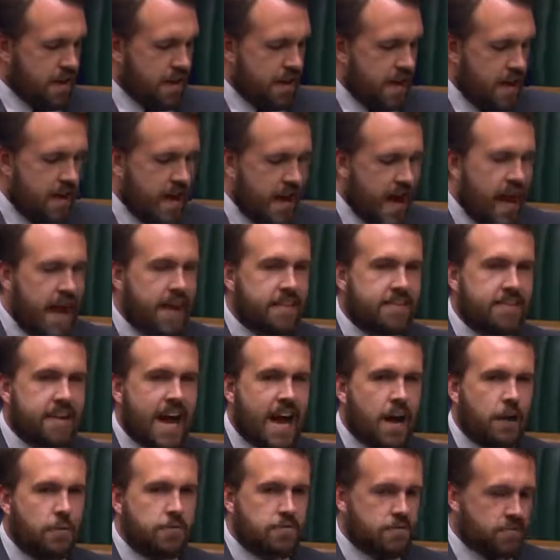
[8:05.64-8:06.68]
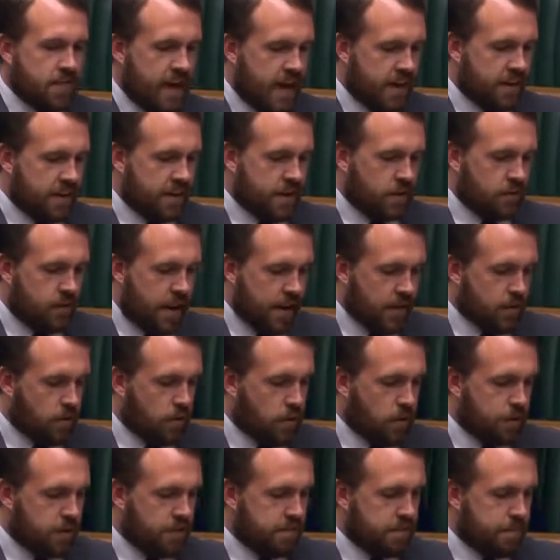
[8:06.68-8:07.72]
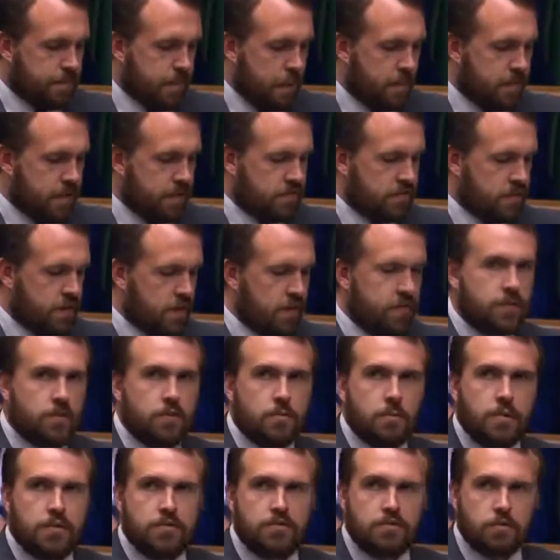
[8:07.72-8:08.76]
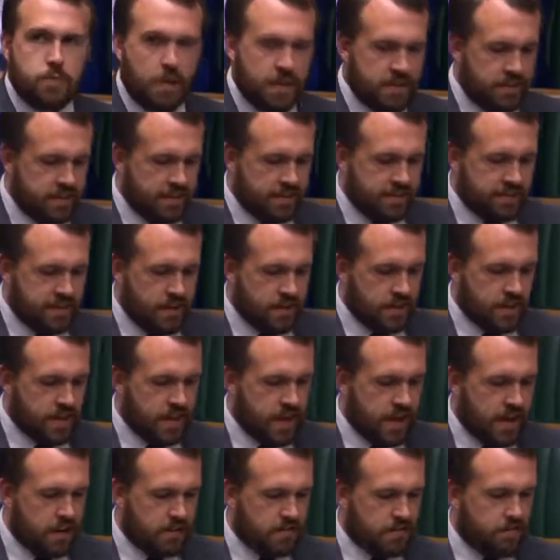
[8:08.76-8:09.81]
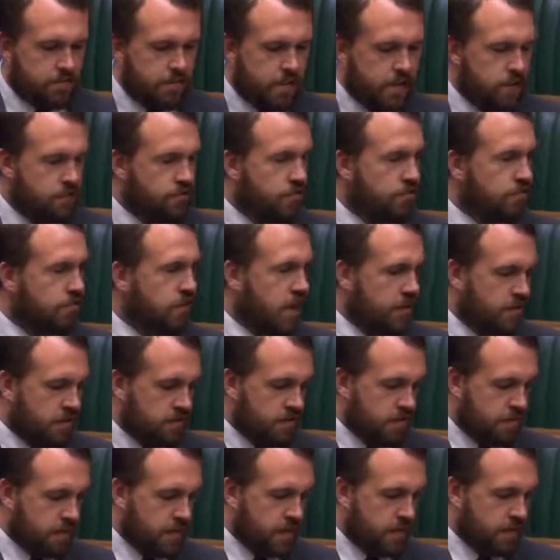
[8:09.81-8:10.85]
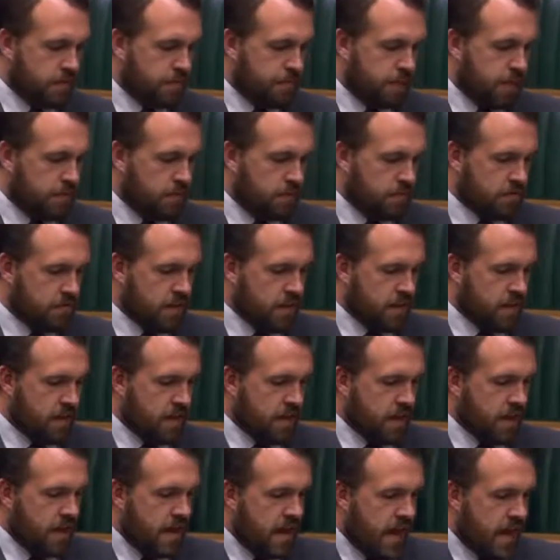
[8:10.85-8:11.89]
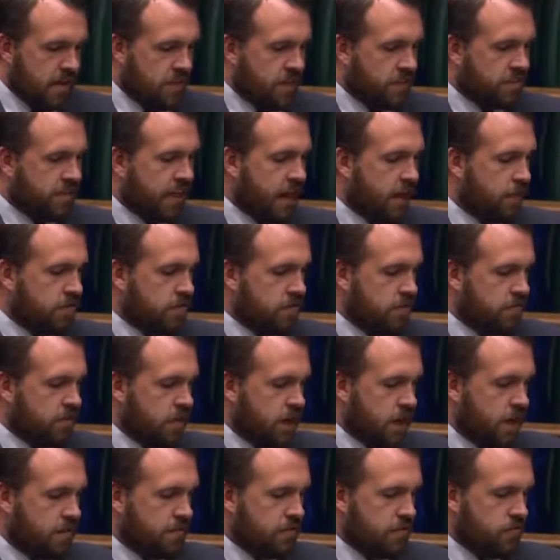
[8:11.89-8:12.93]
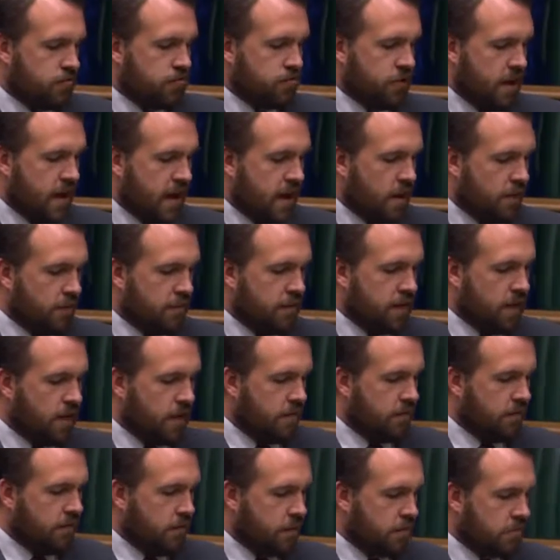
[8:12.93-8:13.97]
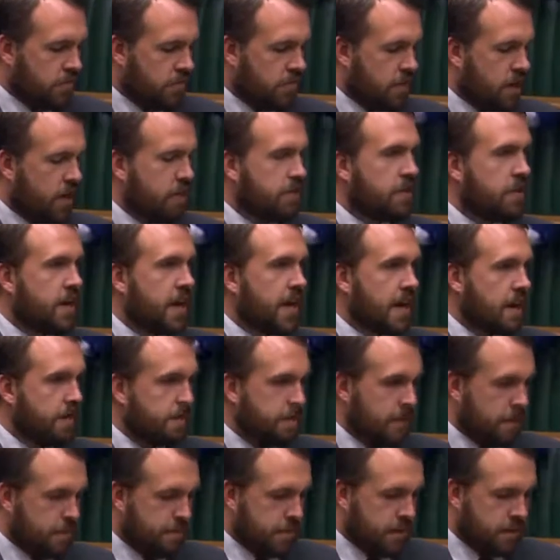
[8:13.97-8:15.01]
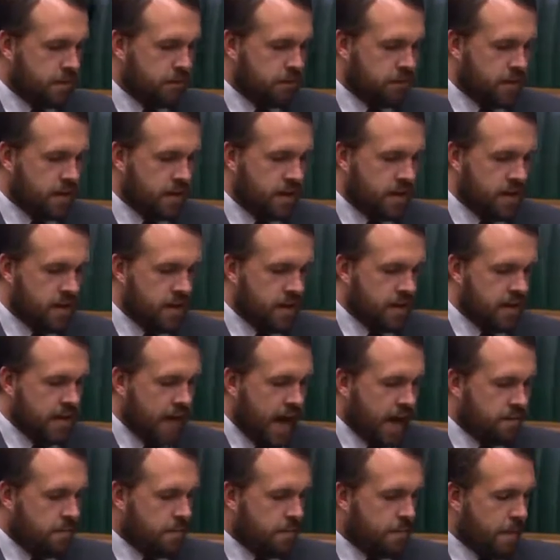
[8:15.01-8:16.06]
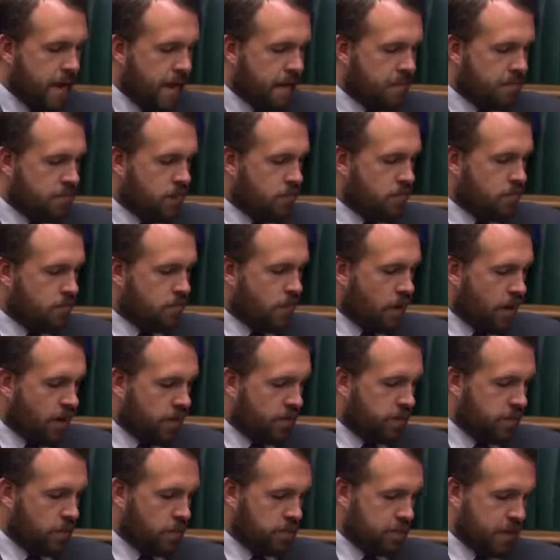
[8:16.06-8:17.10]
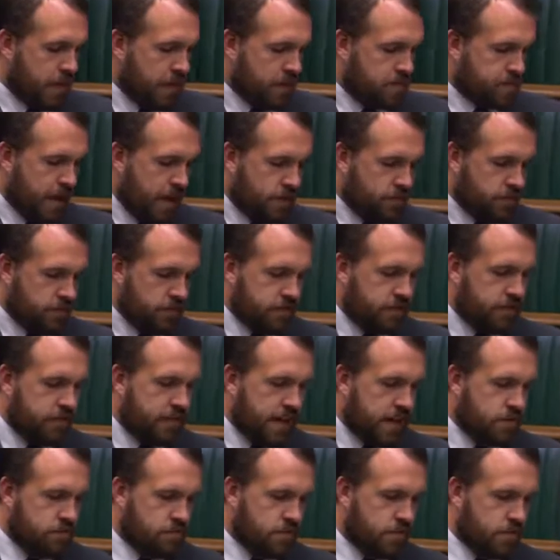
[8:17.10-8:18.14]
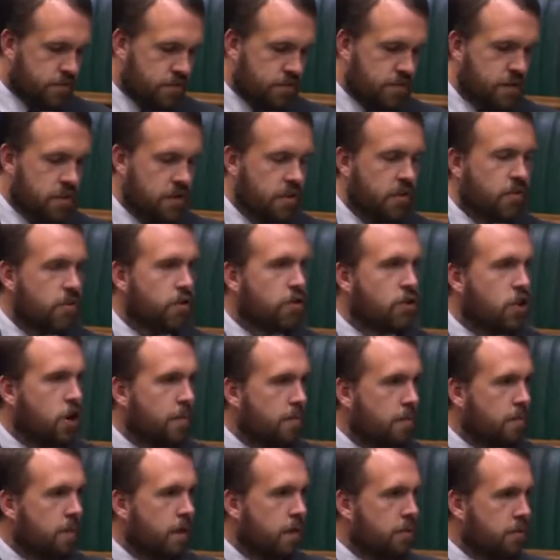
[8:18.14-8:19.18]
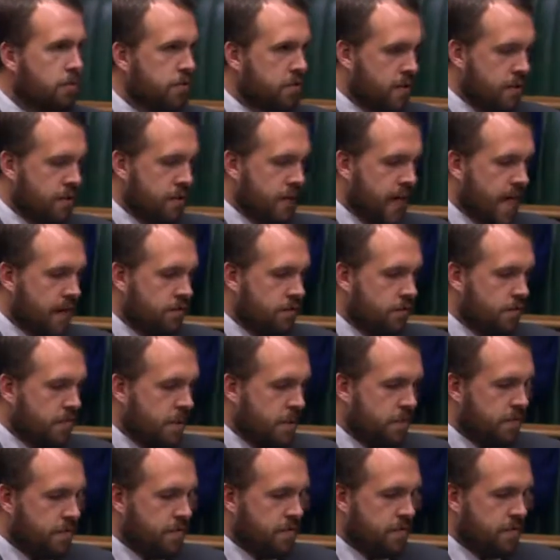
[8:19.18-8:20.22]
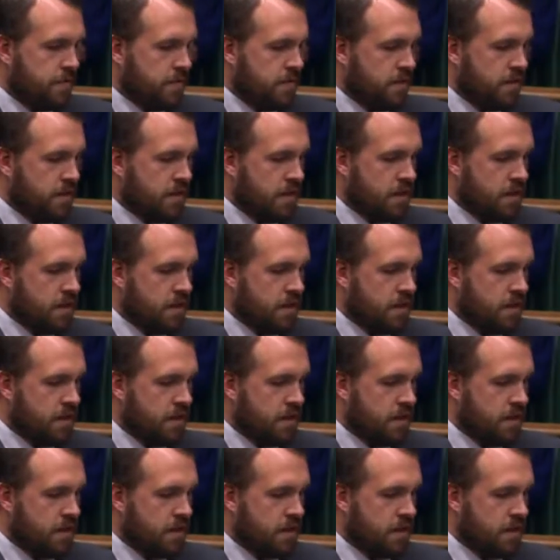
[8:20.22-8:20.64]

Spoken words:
He has an outstanding record as a public servant, with 27 years of military service under his belt. In this House, he serves as Chair of the Armed Forces Covenant APPG and remains unrivalled in his passion for veterans, the Commonwealth and remembrance.